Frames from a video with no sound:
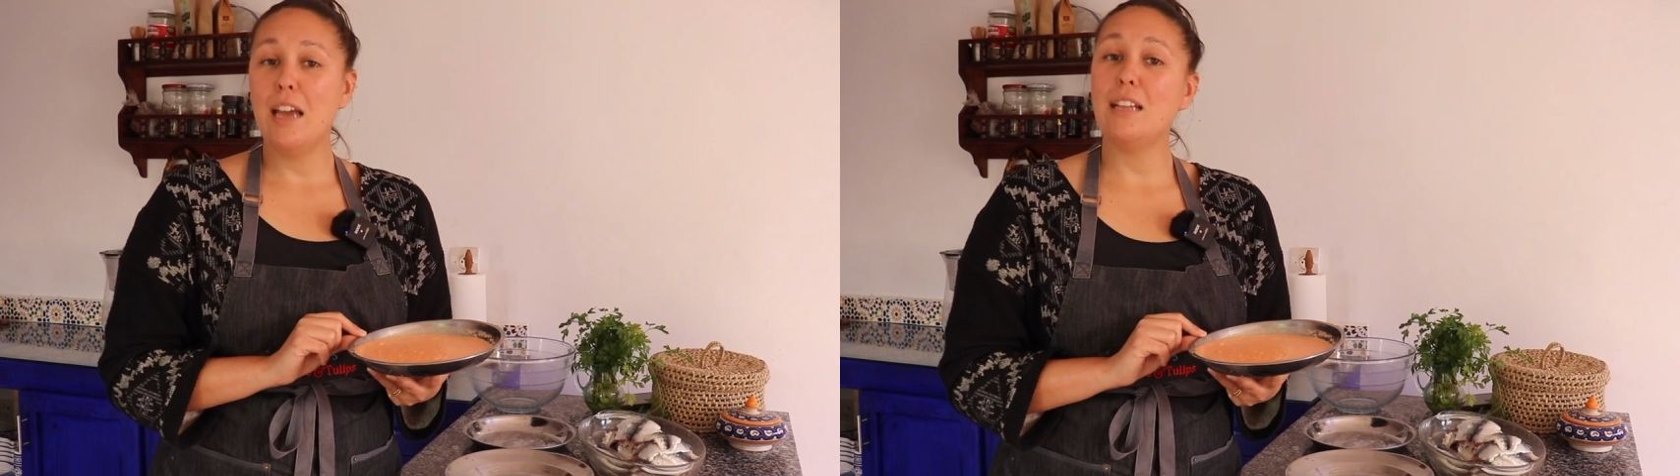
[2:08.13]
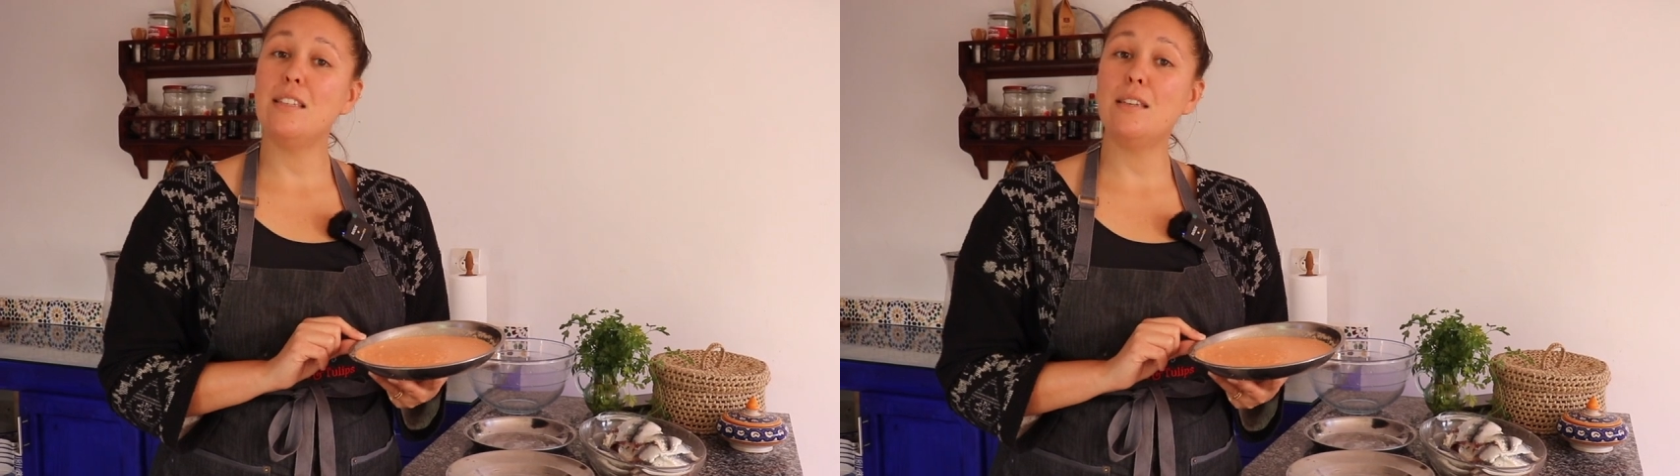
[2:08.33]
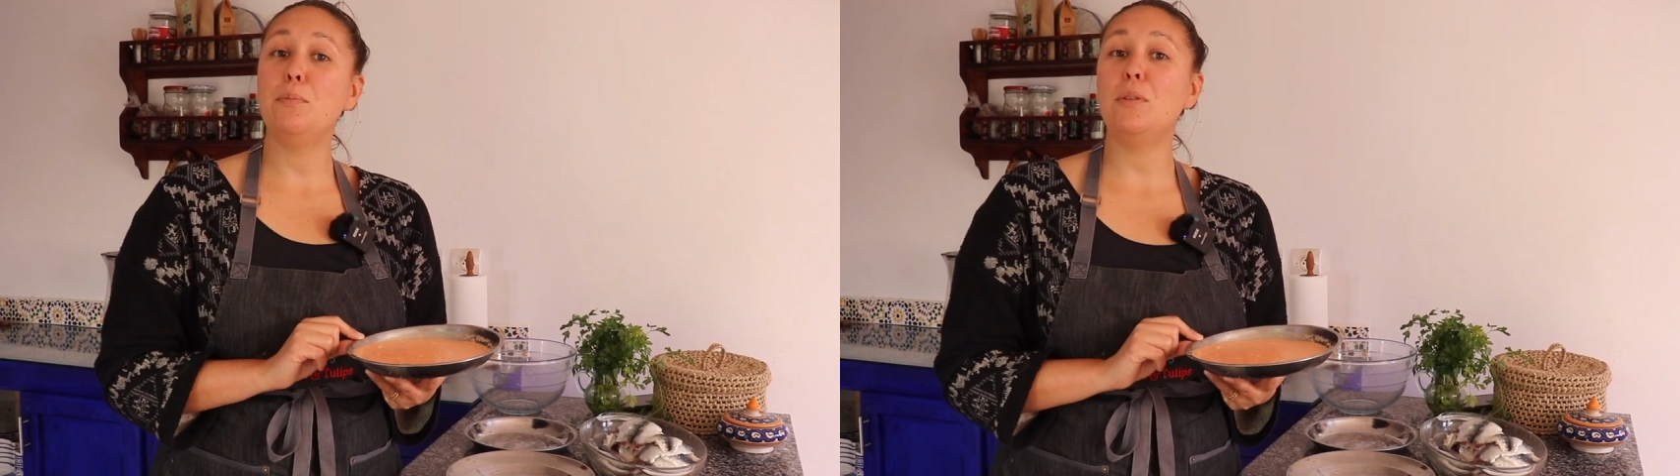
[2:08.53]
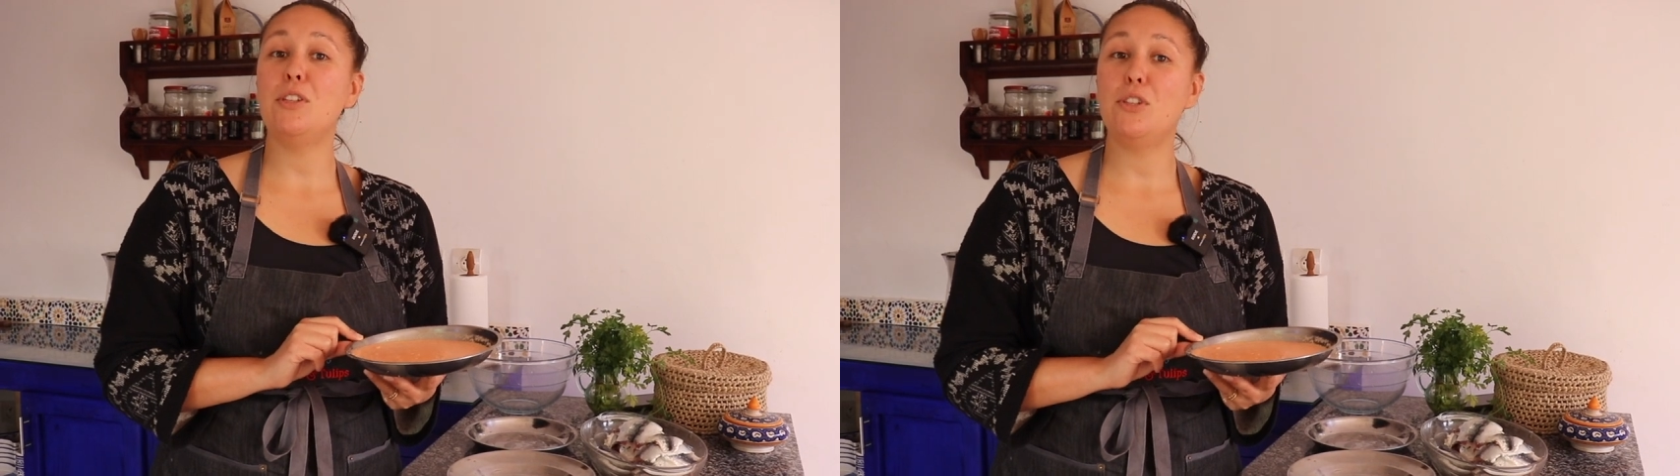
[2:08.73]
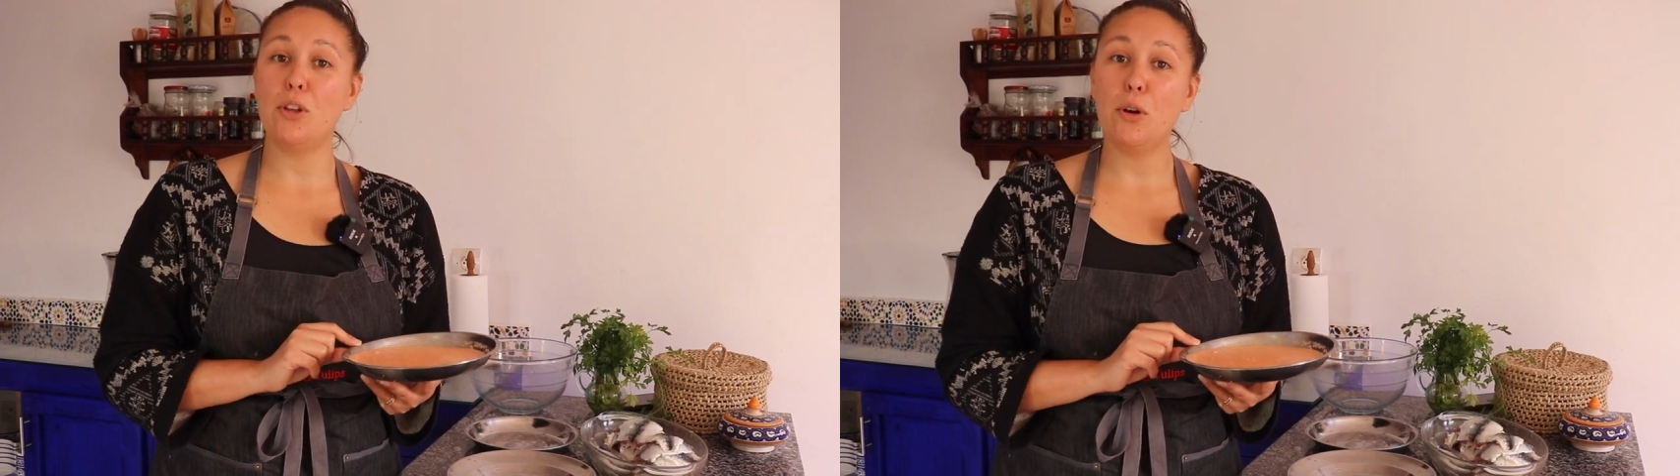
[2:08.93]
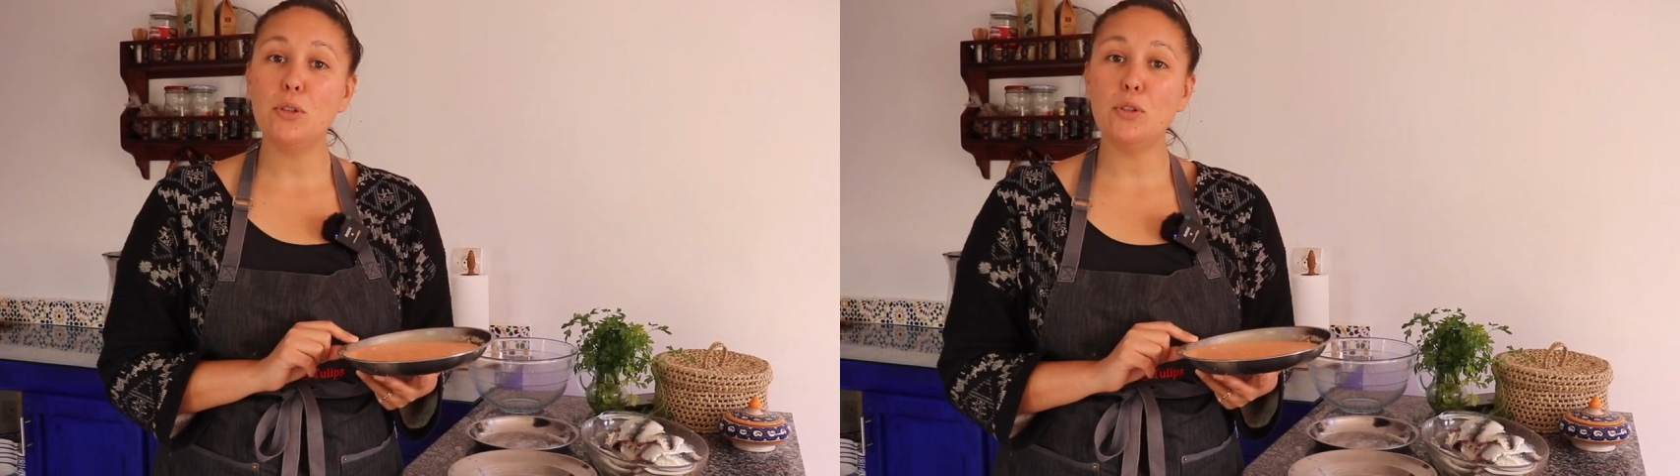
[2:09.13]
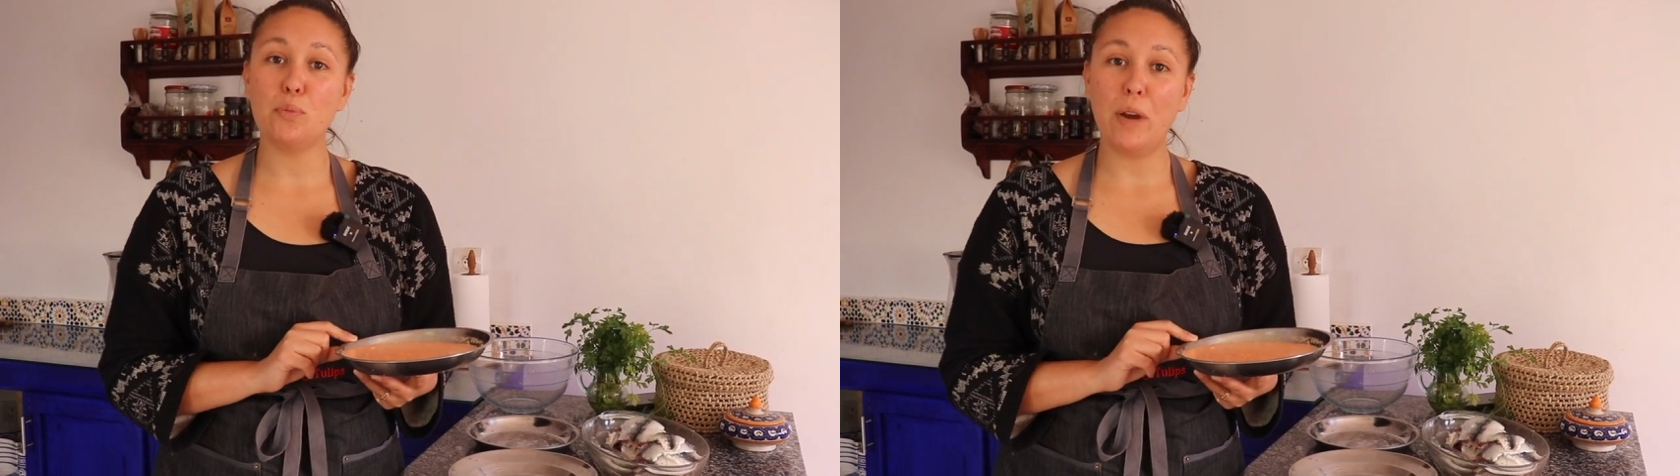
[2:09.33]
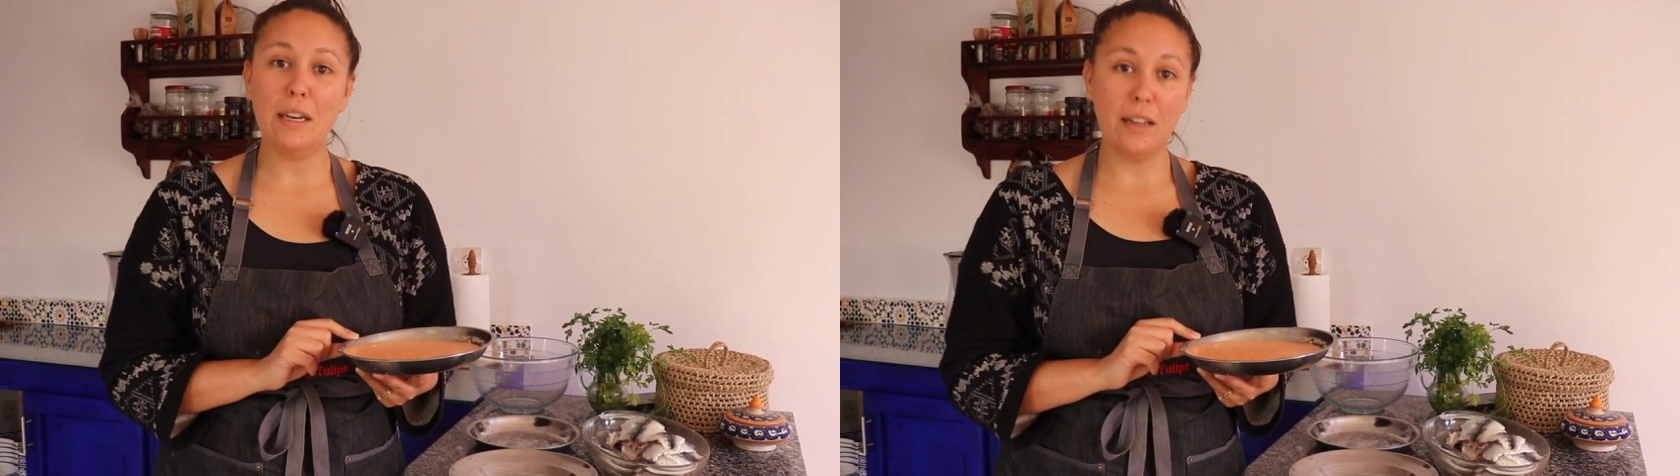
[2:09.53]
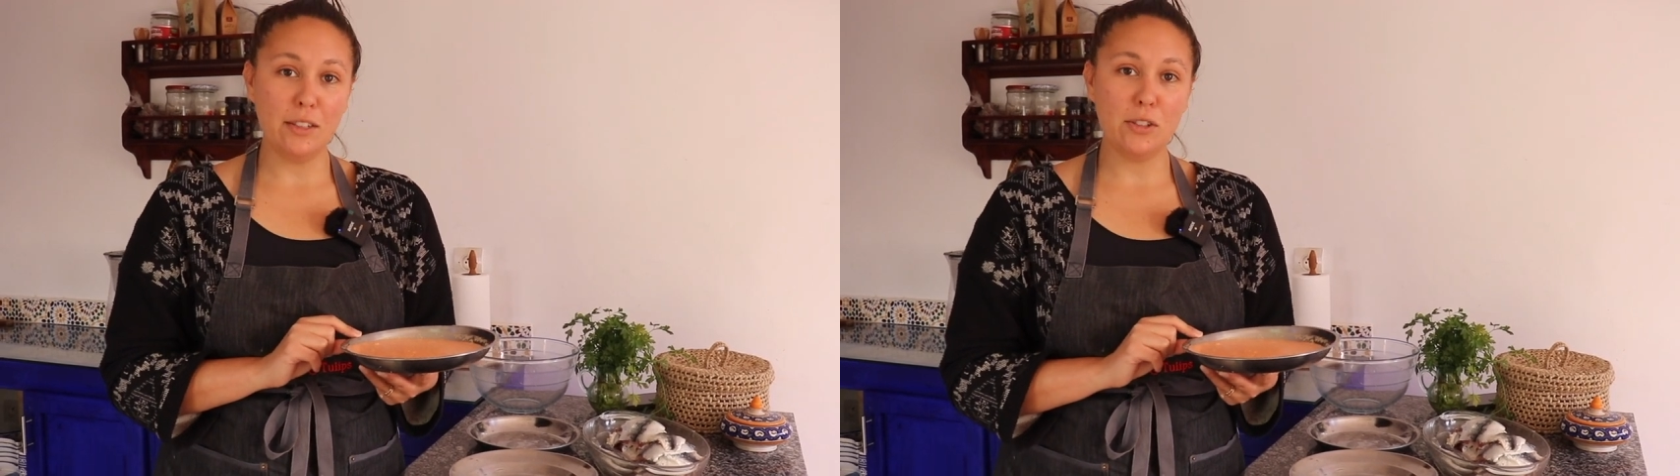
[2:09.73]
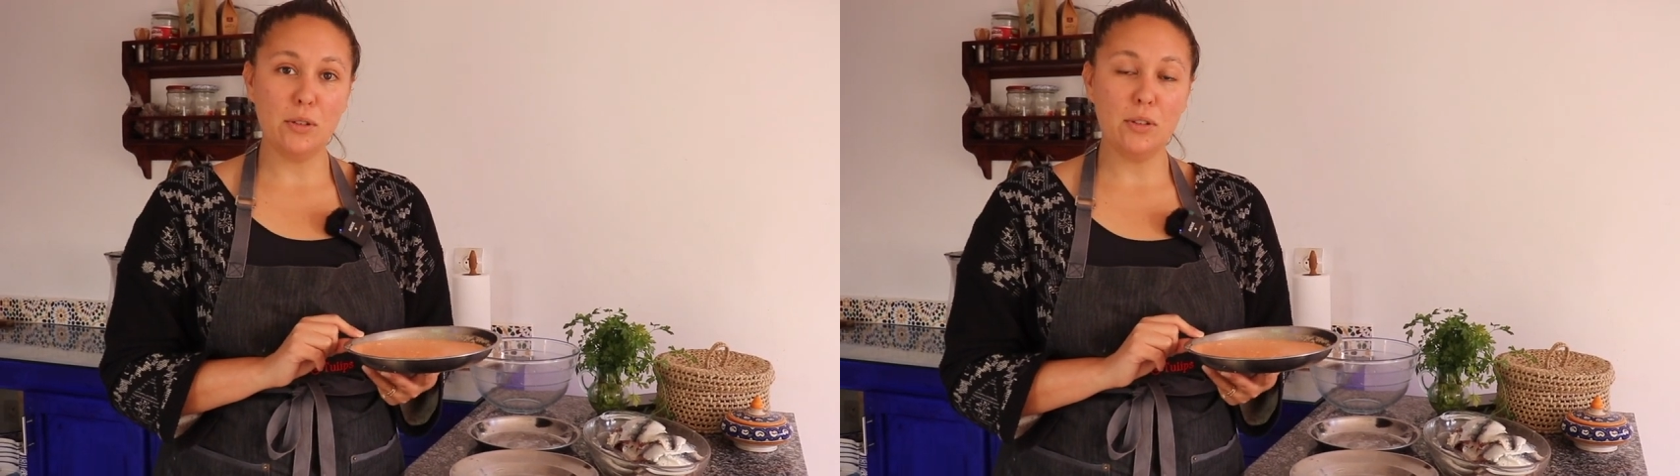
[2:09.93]
it's simply soaked red
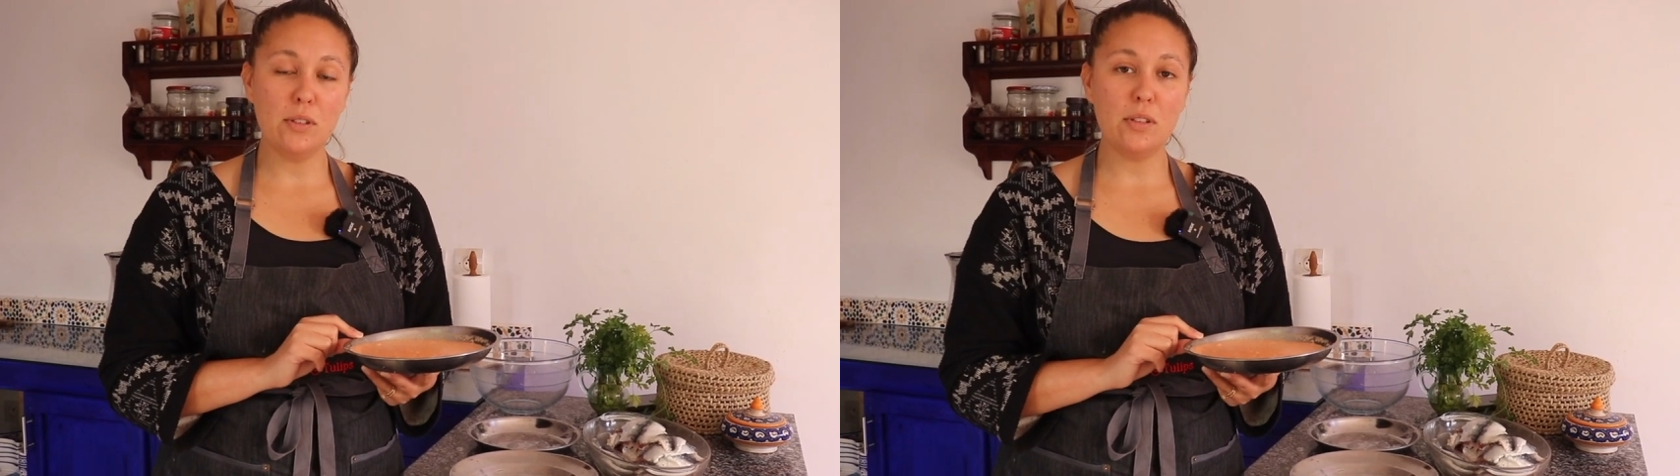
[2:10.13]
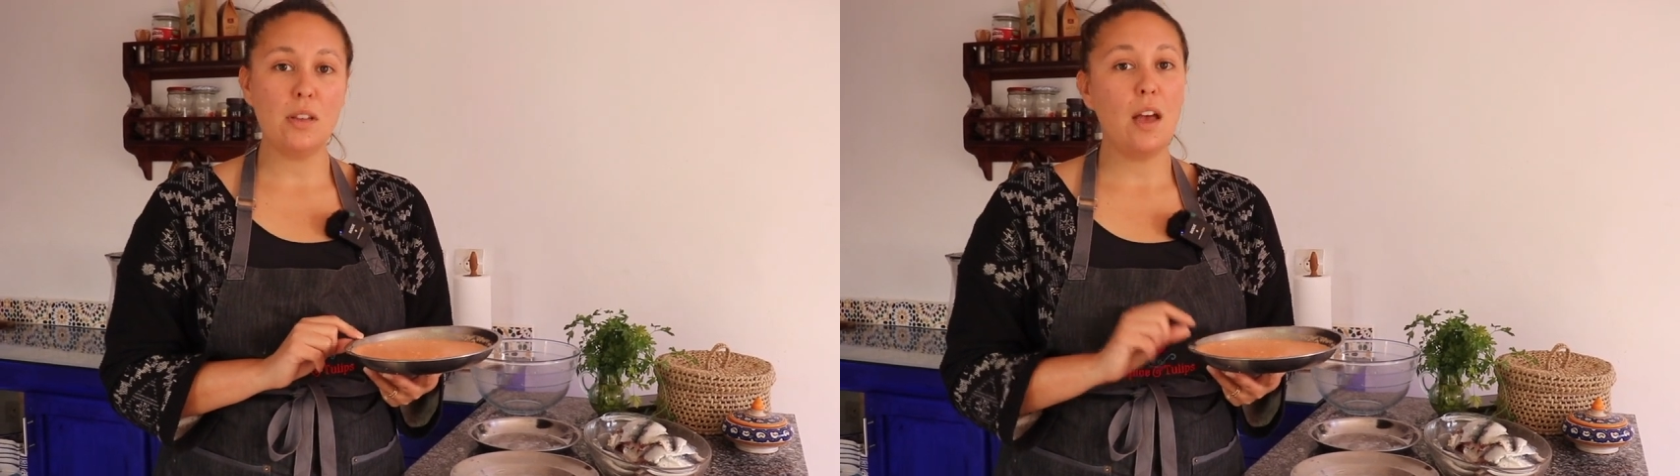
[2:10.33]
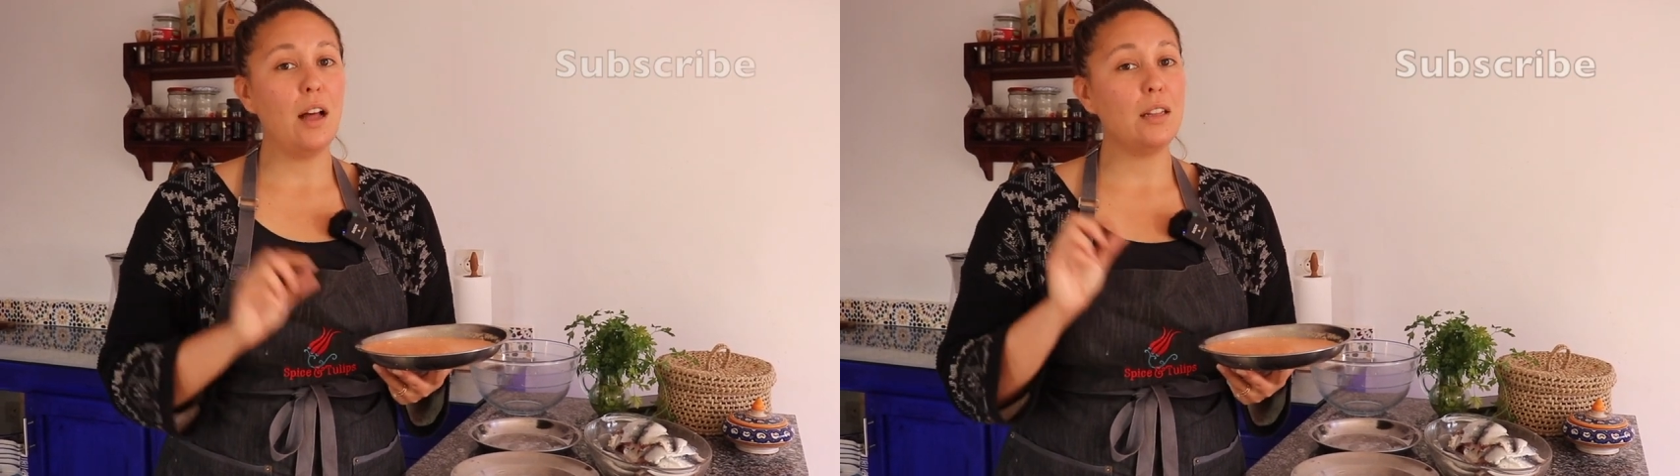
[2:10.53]
lentils,